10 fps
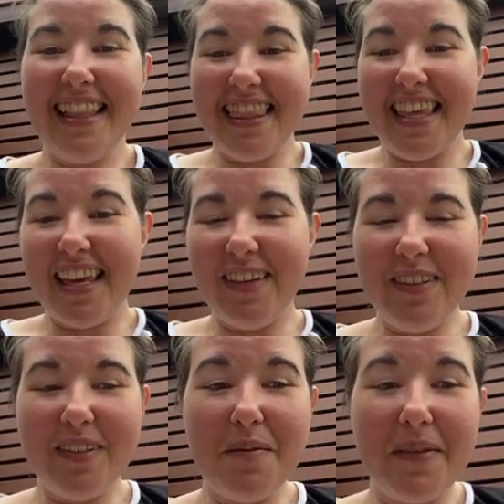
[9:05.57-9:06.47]
Thank you
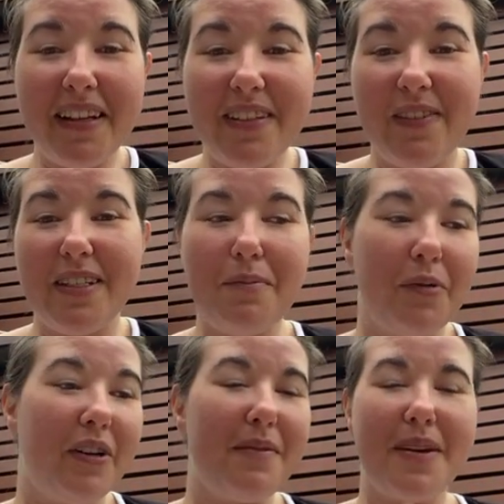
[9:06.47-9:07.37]
so much for
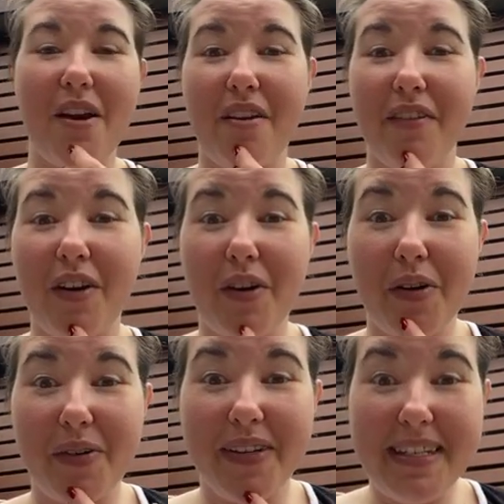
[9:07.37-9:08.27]
supporting me over
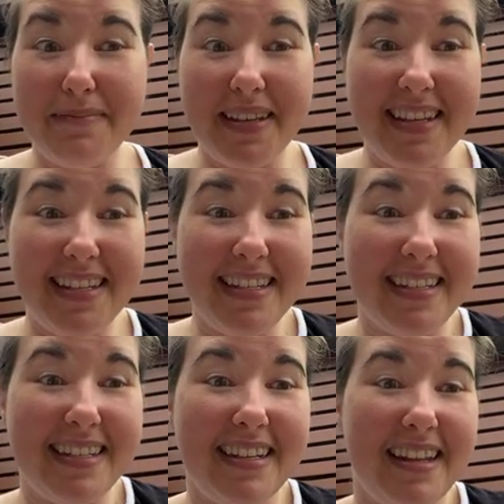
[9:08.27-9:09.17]

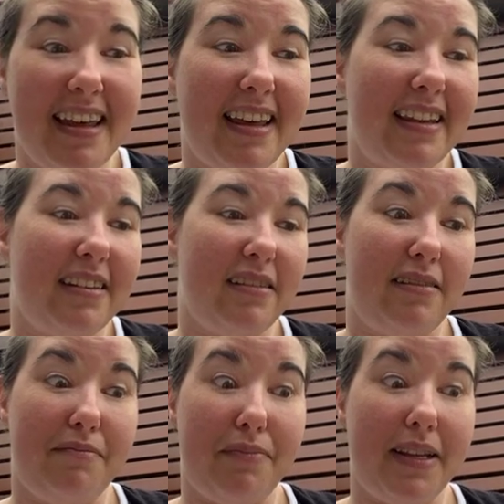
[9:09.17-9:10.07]
Christmas and
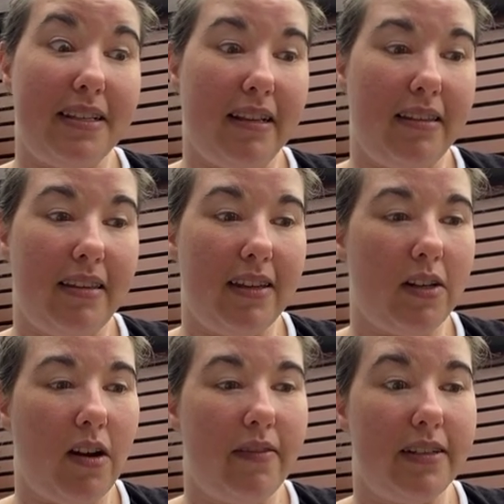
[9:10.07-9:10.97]
basically the
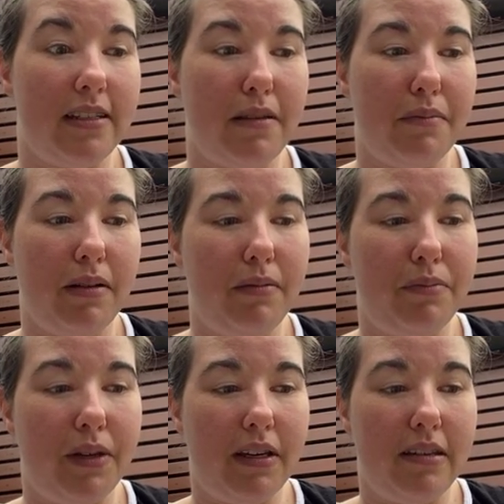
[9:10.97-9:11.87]
entire of December,
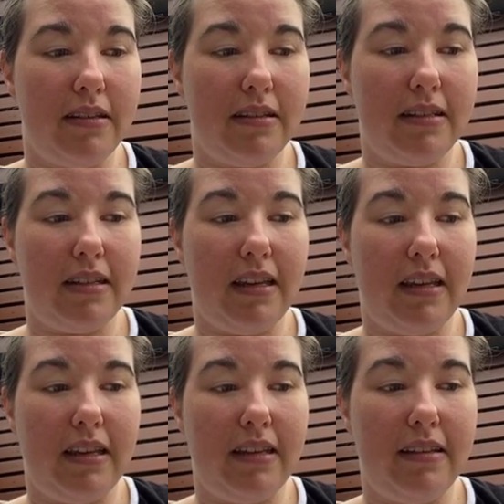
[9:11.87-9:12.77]
because
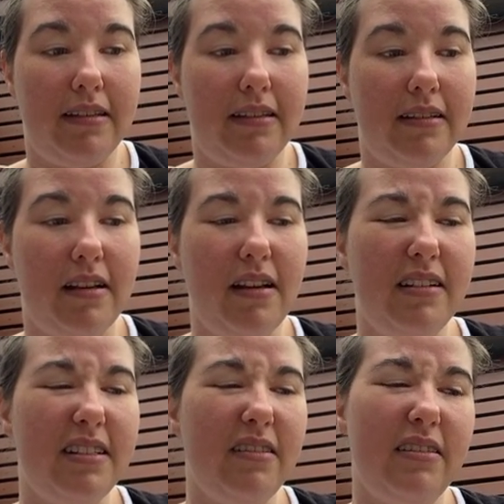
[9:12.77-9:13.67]

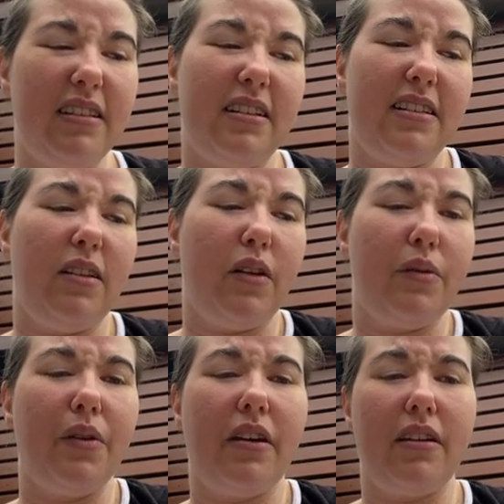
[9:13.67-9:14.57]
it's not that it's a lot of
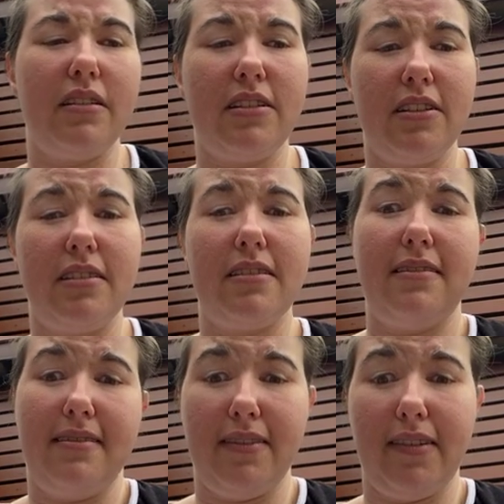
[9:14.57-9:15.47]
work. It's just,
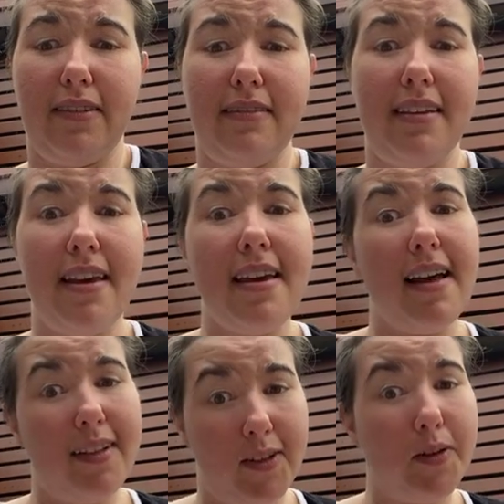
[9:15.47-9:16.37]
you know,
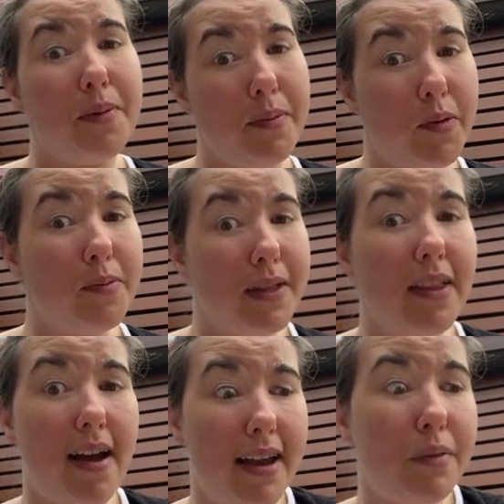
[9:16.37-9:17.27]
a lot of people will be
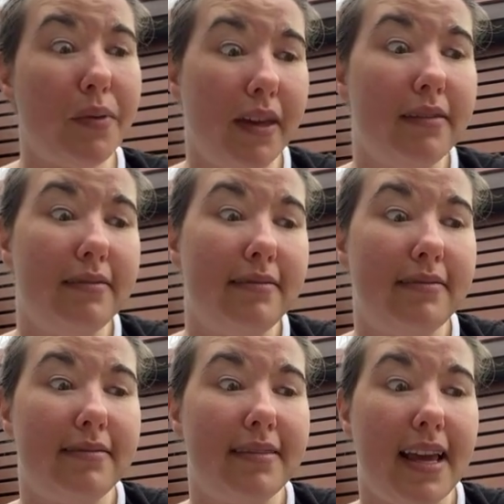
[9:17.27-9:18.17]
lying in bed
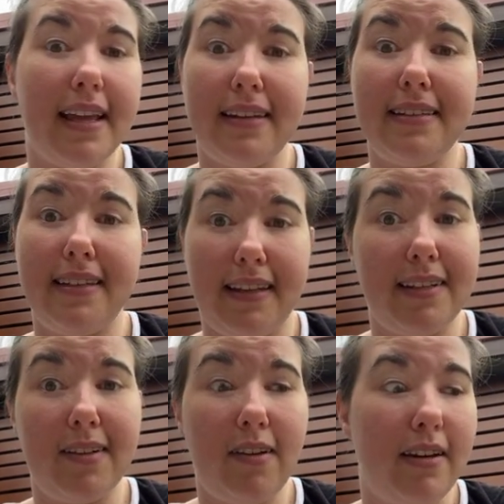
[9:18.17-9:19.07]
at 6
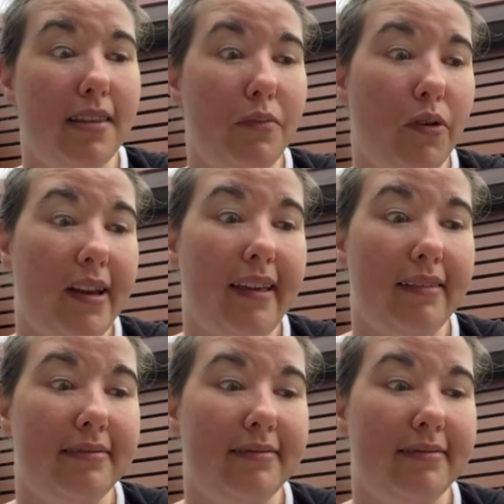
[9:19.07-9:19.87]
o'clock in the morning.